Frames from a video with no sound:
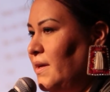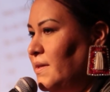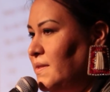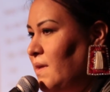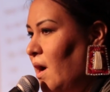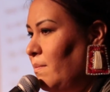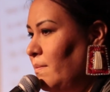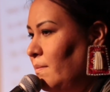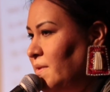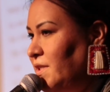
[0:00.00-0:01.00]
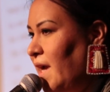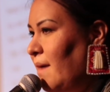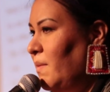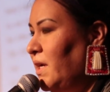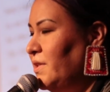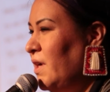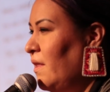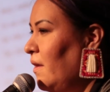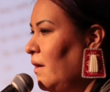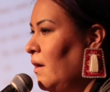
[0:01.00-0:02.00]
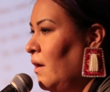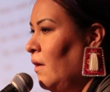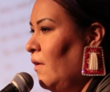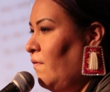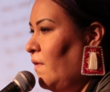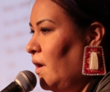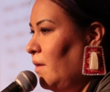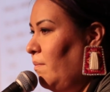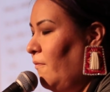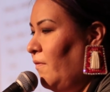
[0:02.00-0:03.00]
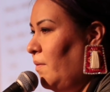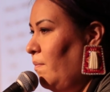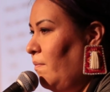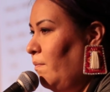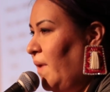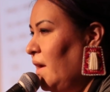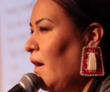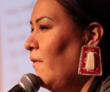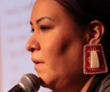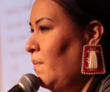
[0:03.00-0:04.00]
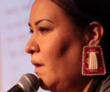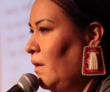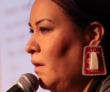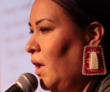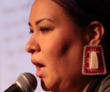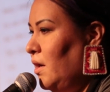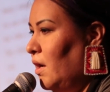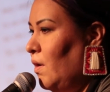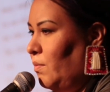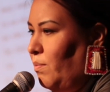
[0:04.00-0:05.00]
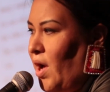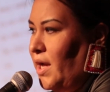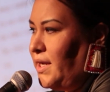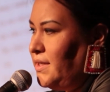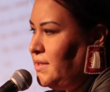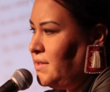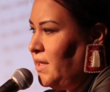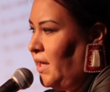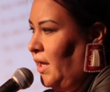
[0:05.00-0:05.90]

stop shamming each other for being comfortable in our own bodies.